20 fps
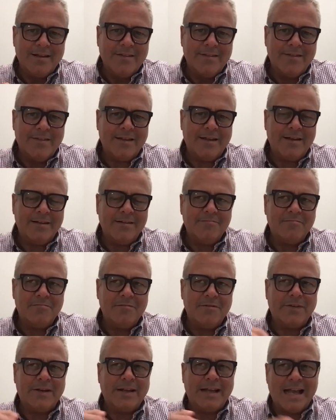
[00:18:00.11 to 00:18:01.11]
that
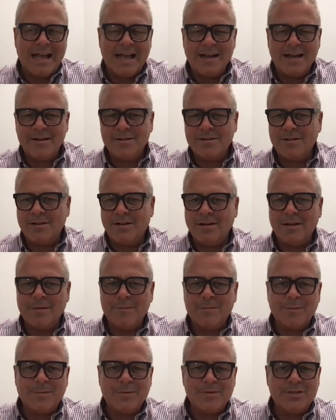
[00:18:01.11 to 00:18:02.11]
if I added it all up,
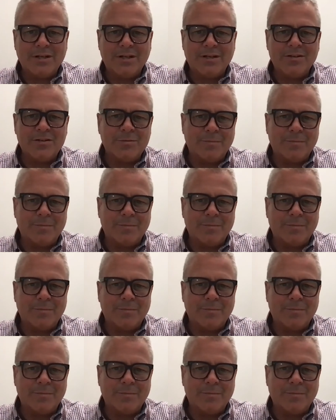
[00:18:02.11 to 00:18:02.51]
the percentage